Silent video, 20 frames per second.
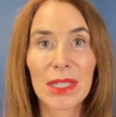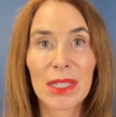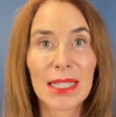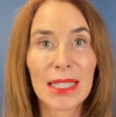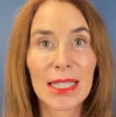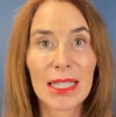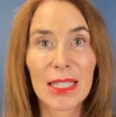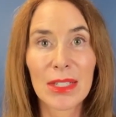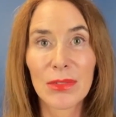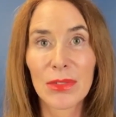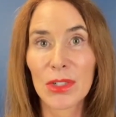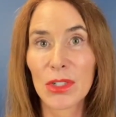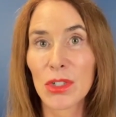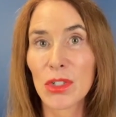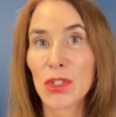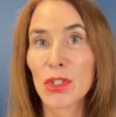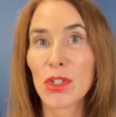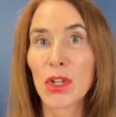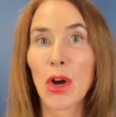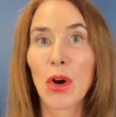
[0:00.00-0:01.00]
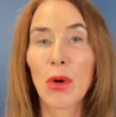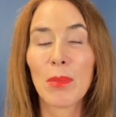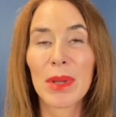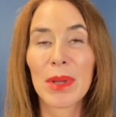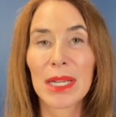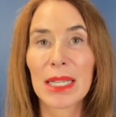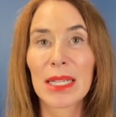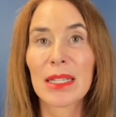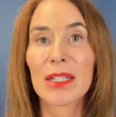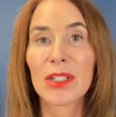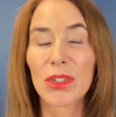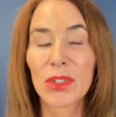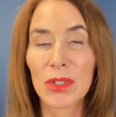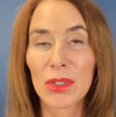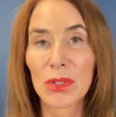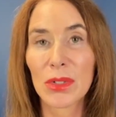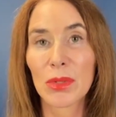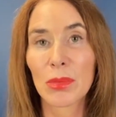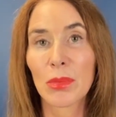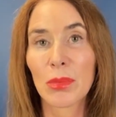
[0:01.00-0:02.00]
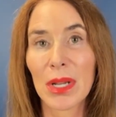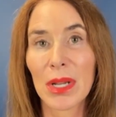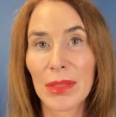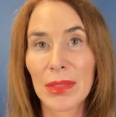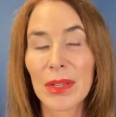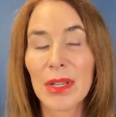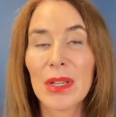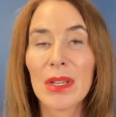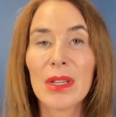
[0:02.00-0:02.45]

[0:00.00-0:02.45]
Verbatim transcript: key for so many issues with